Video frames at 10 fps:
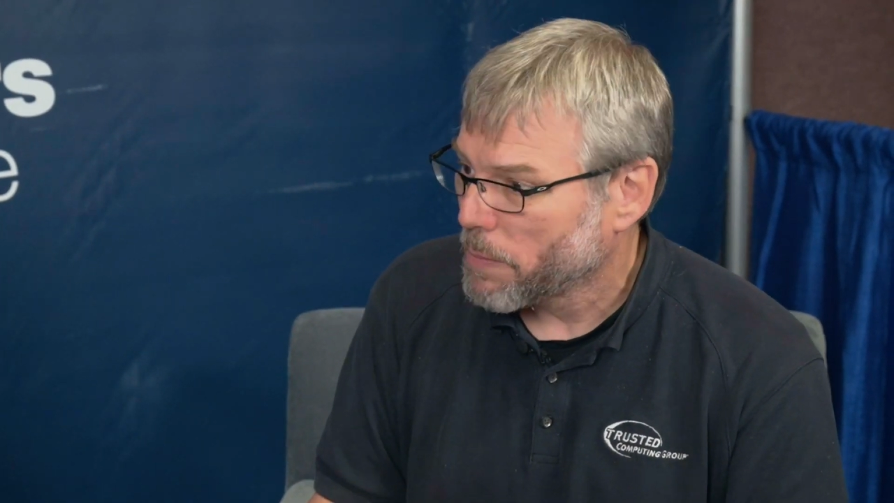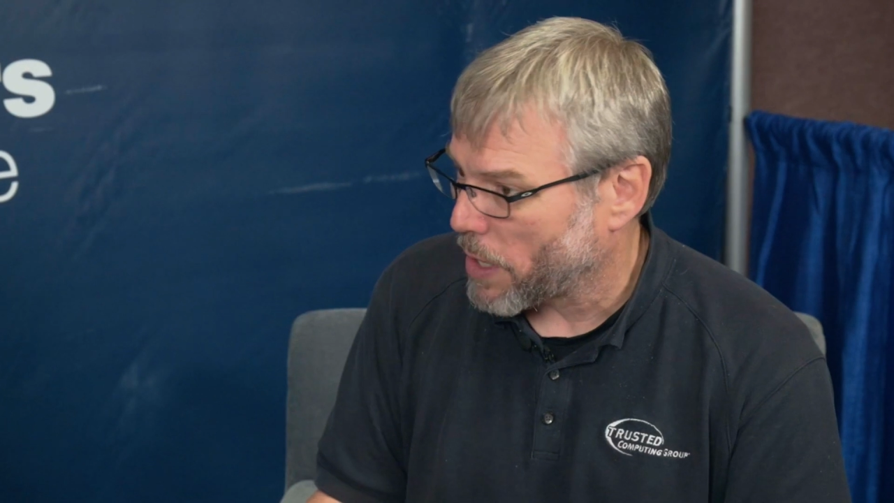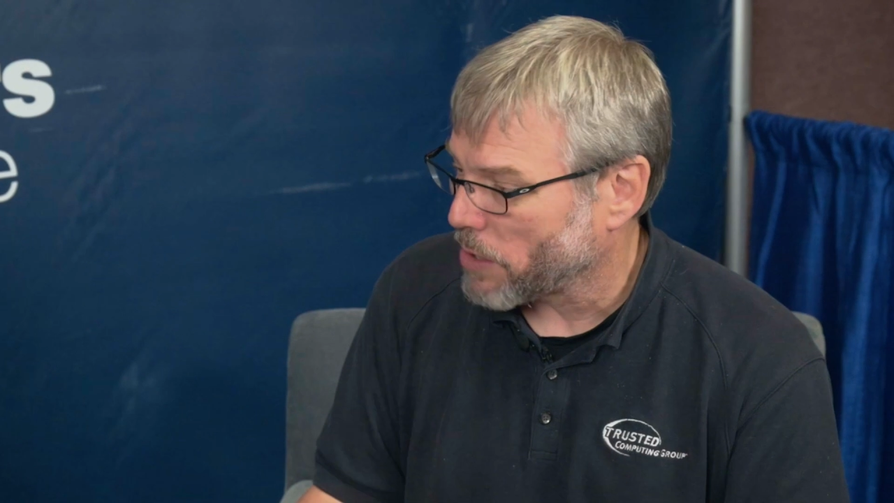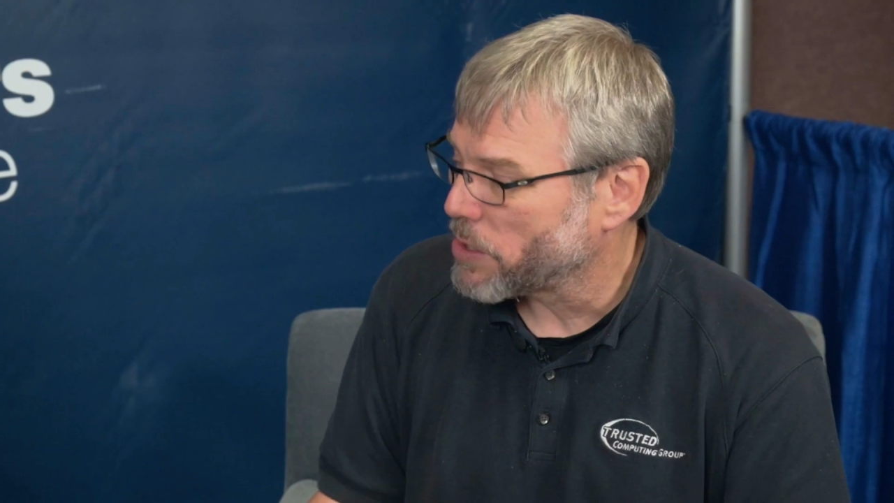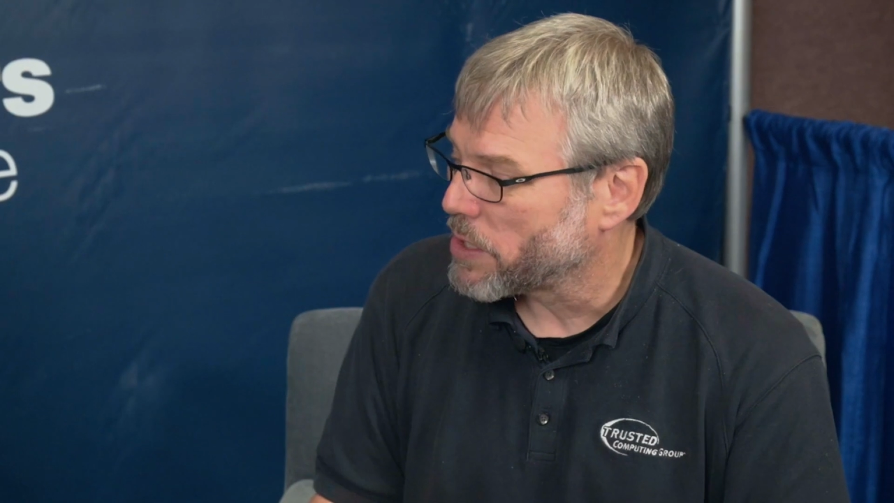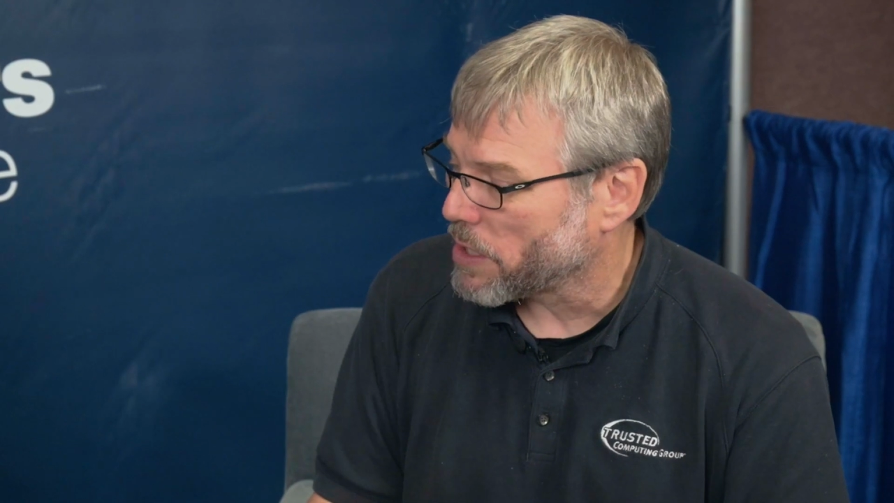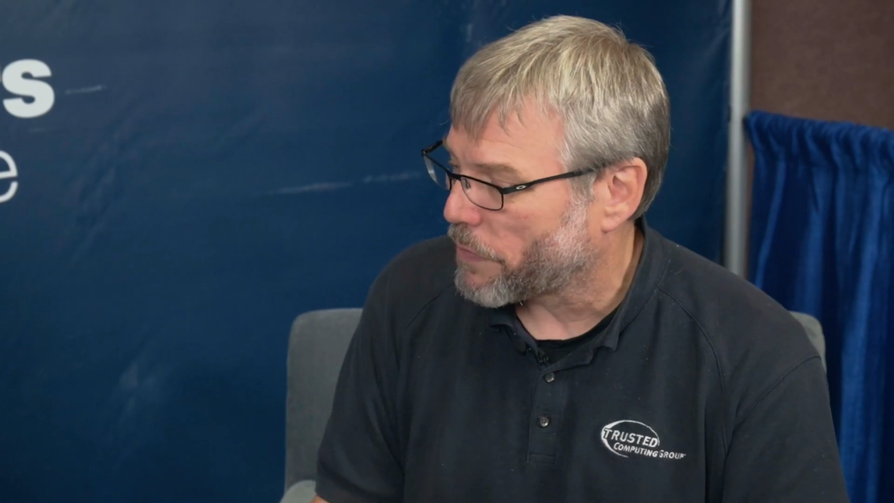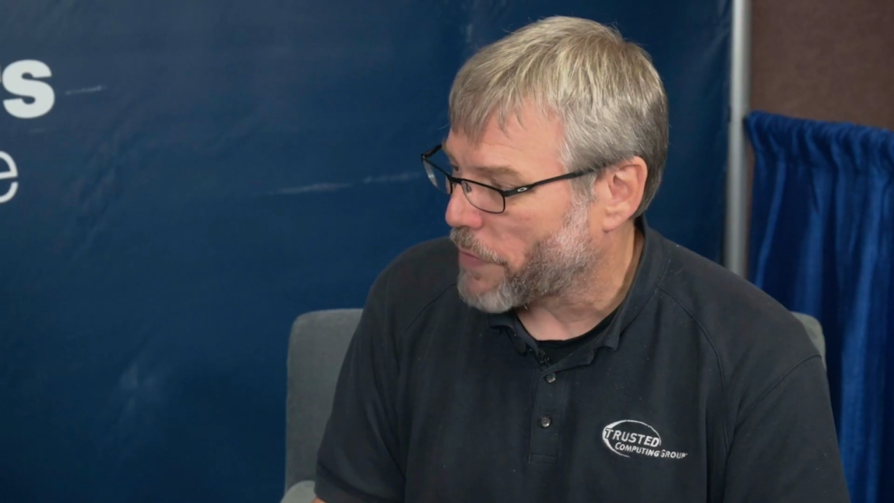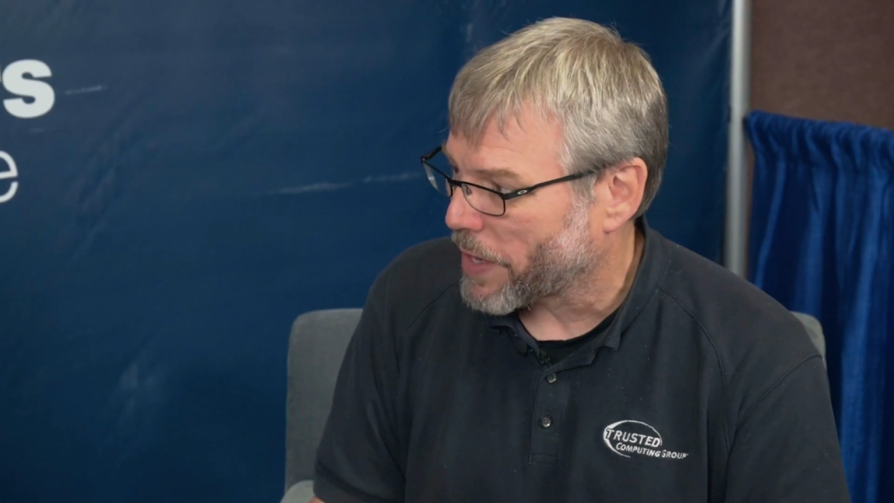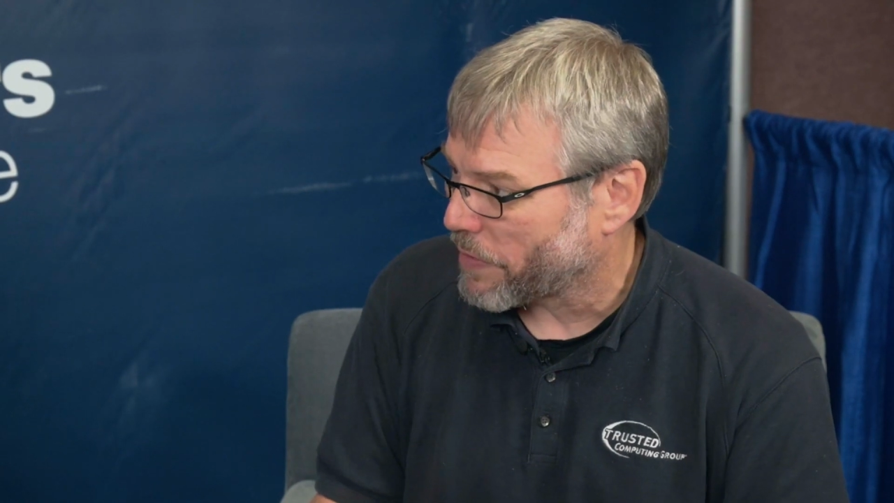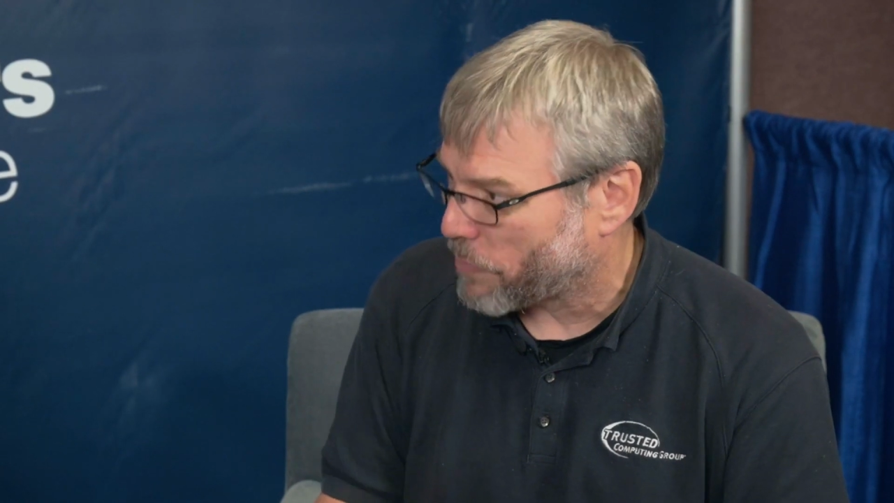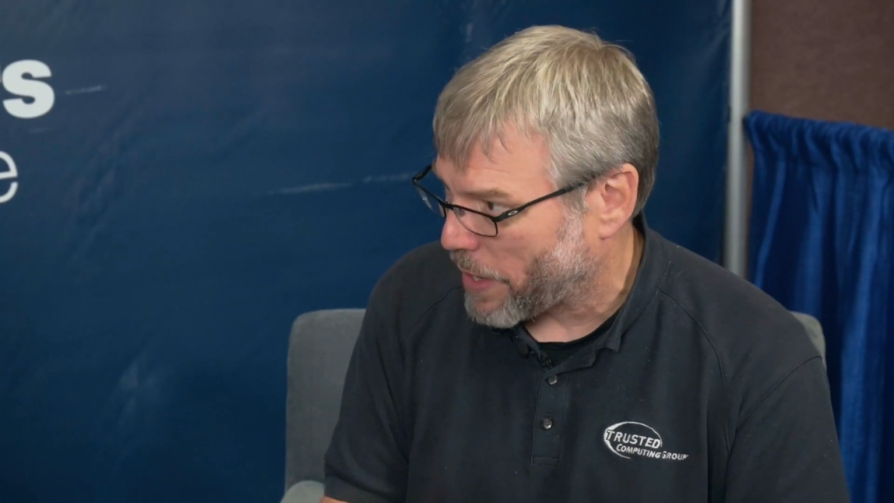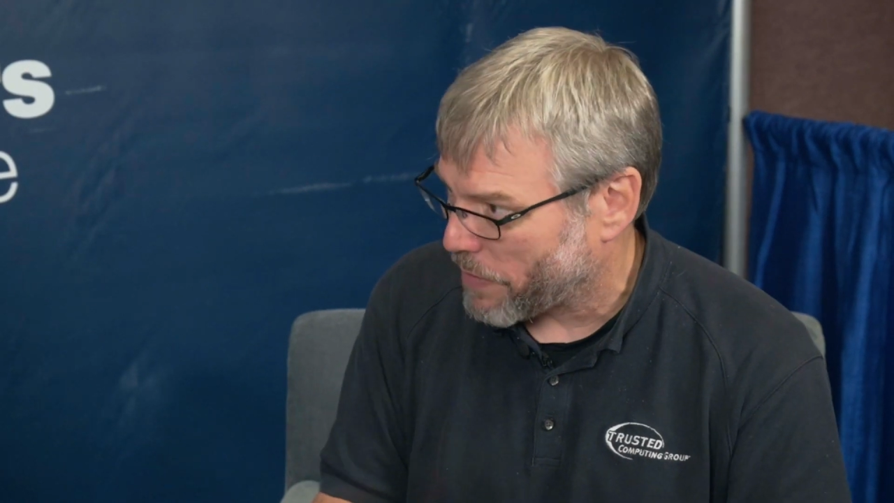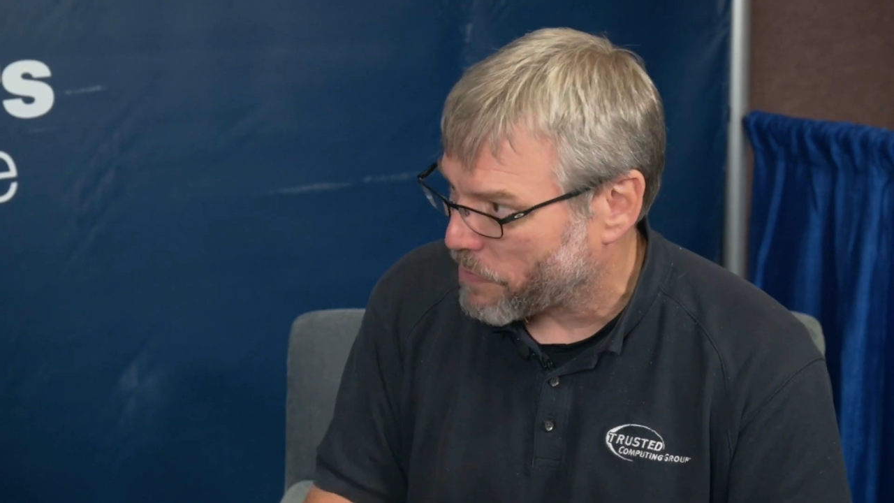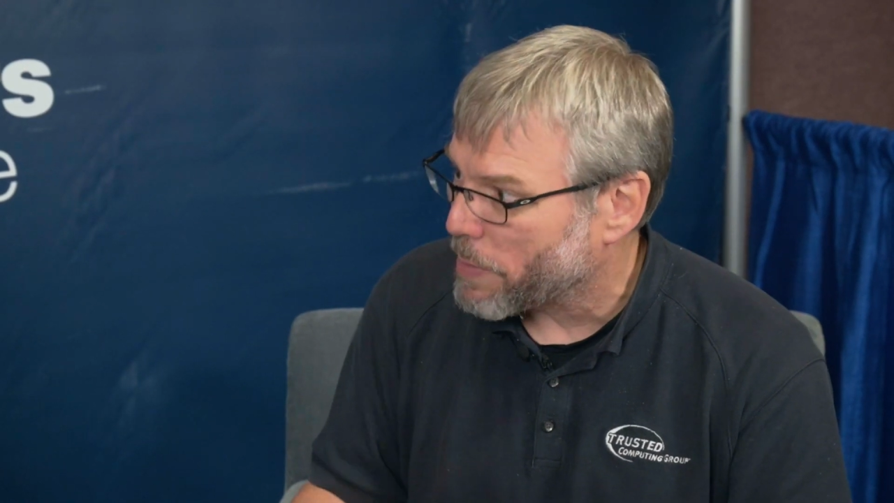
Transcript: but also still effective way of